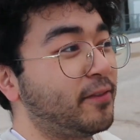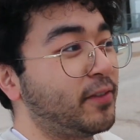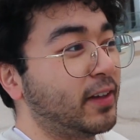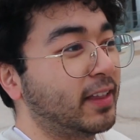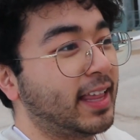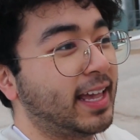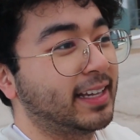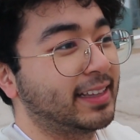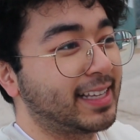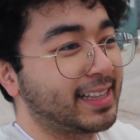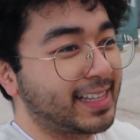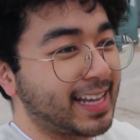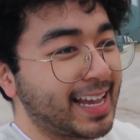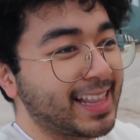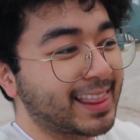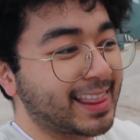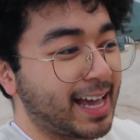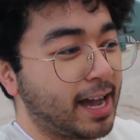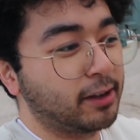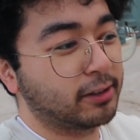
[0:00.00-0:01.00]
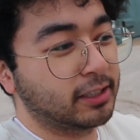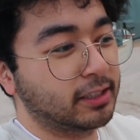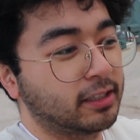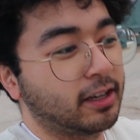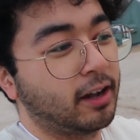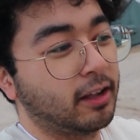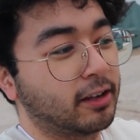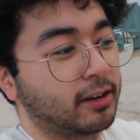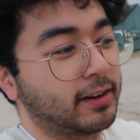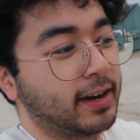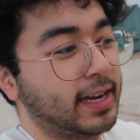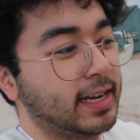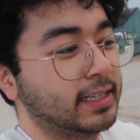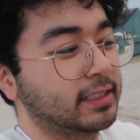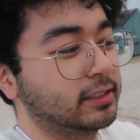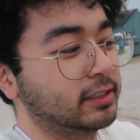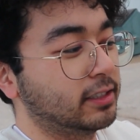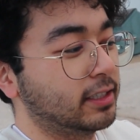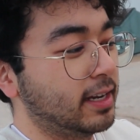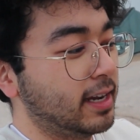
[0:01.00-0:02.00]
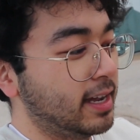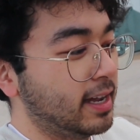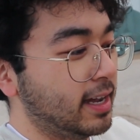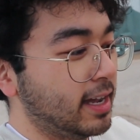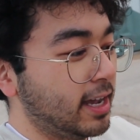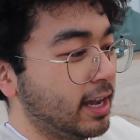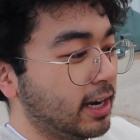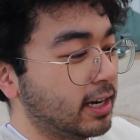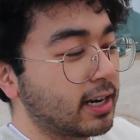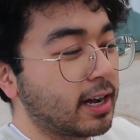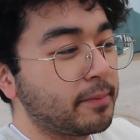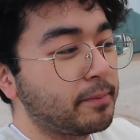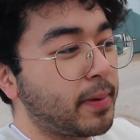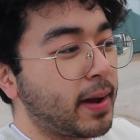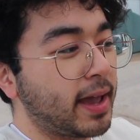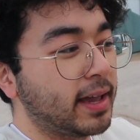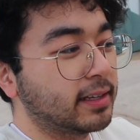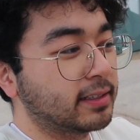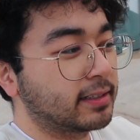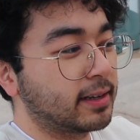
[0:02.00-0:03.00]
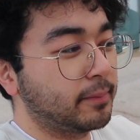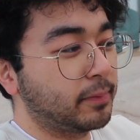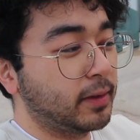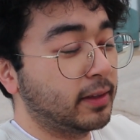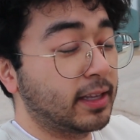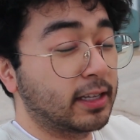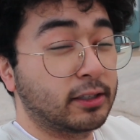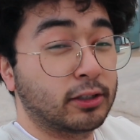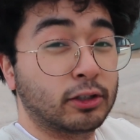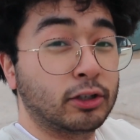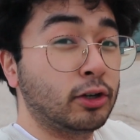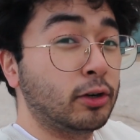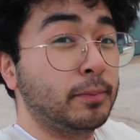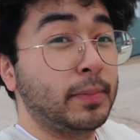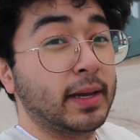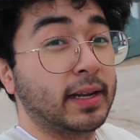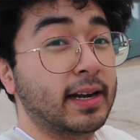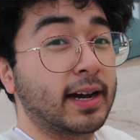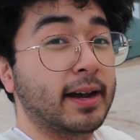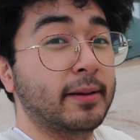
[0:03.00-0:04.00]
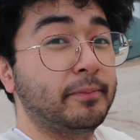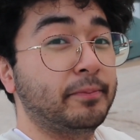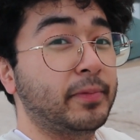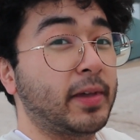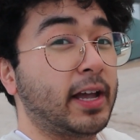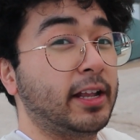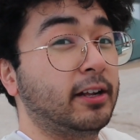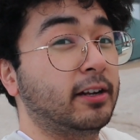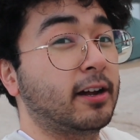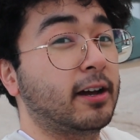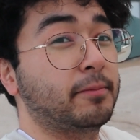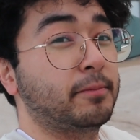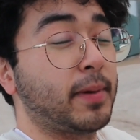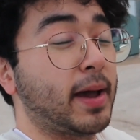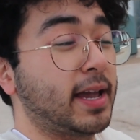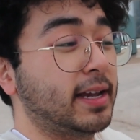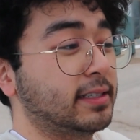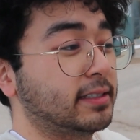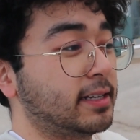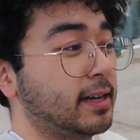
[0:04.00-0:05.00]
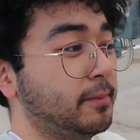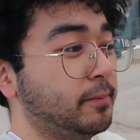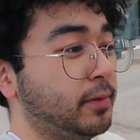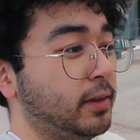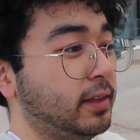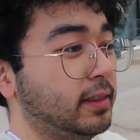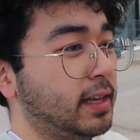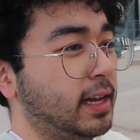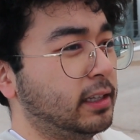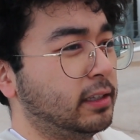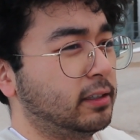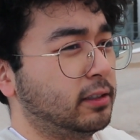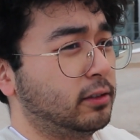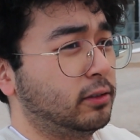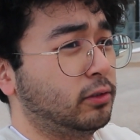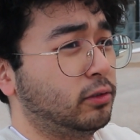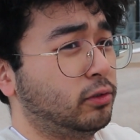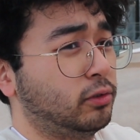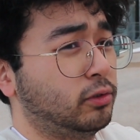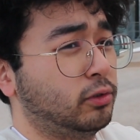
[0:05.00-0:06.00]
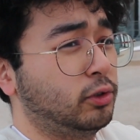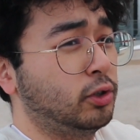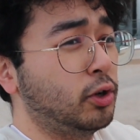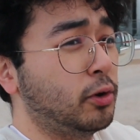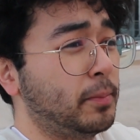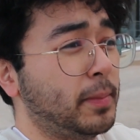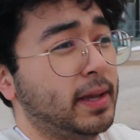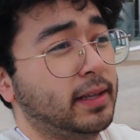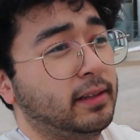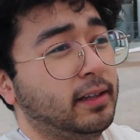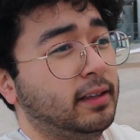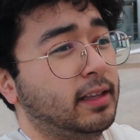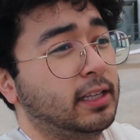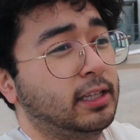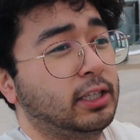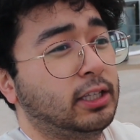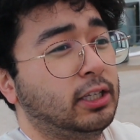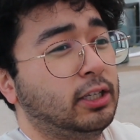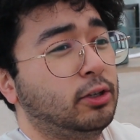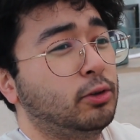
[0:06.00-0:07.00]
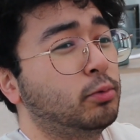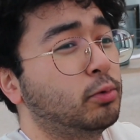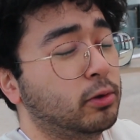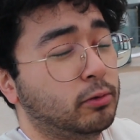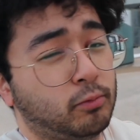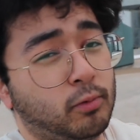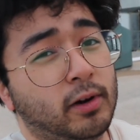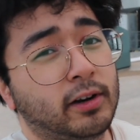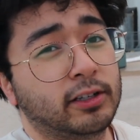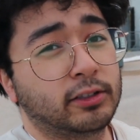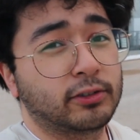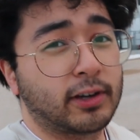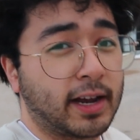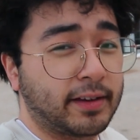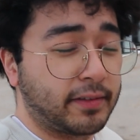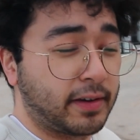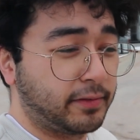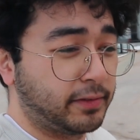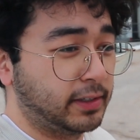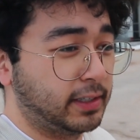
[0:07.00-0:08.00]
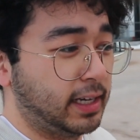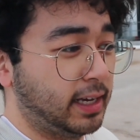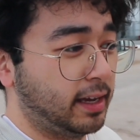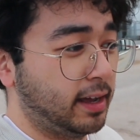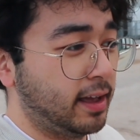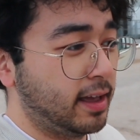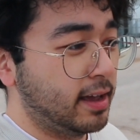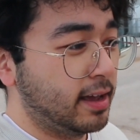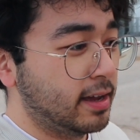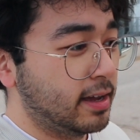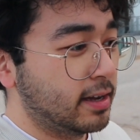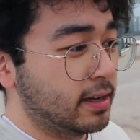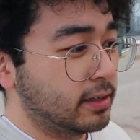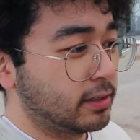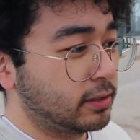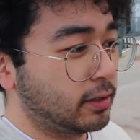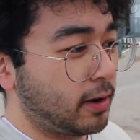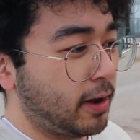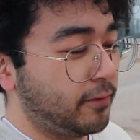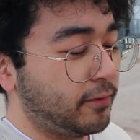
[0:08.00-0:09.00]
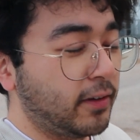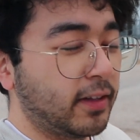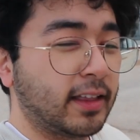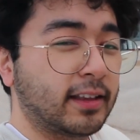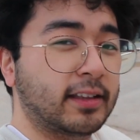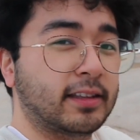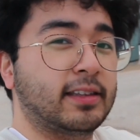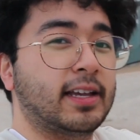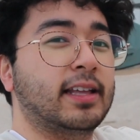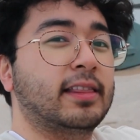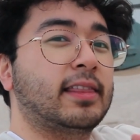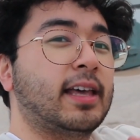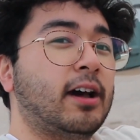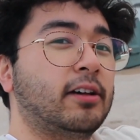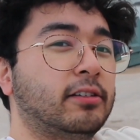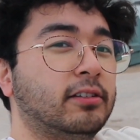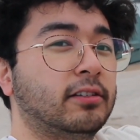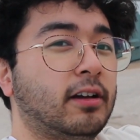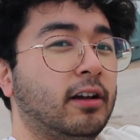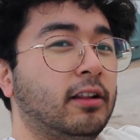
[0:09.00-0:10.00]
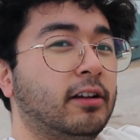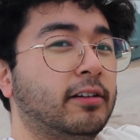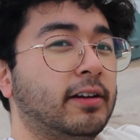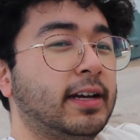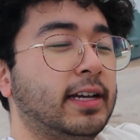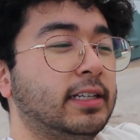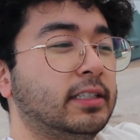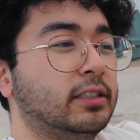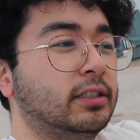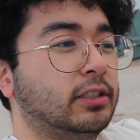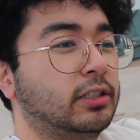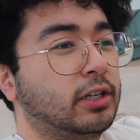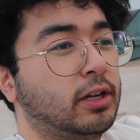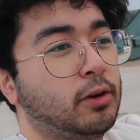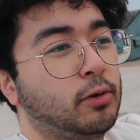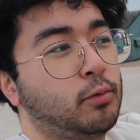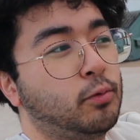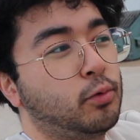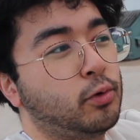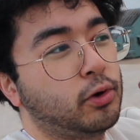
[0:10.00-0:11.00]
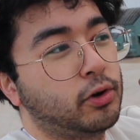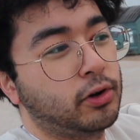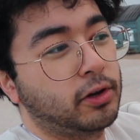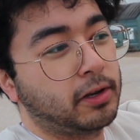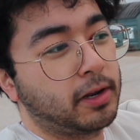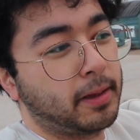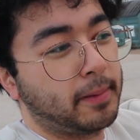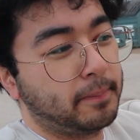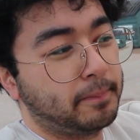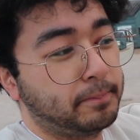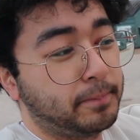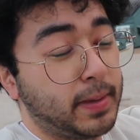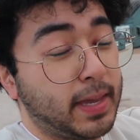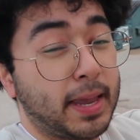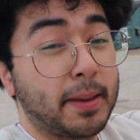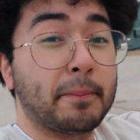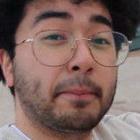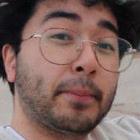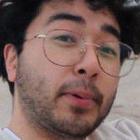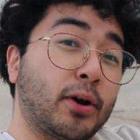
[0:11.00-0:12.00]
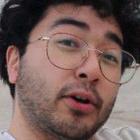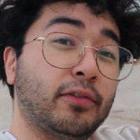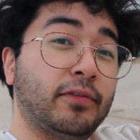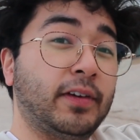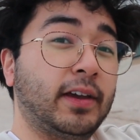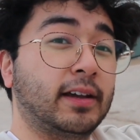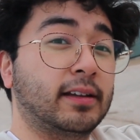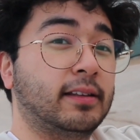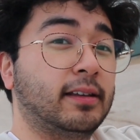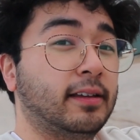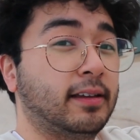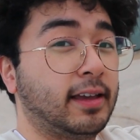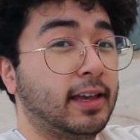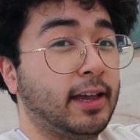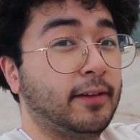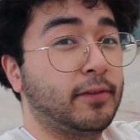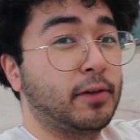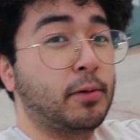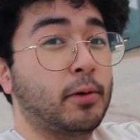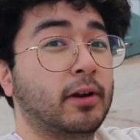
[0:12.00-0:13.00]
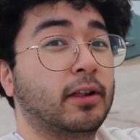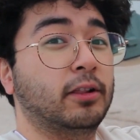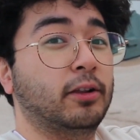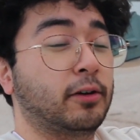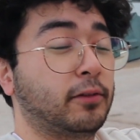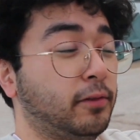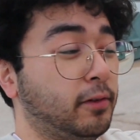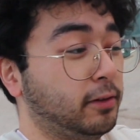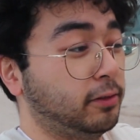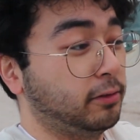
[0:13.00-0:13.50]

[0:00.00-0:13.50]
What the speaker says: feel like the $10,000 range, you're not buying something that's too beat up, and you're not buying something that's too minty that you wouldn't want to drive every day. So I feel like the $10,000 range would be perfect if you want to look for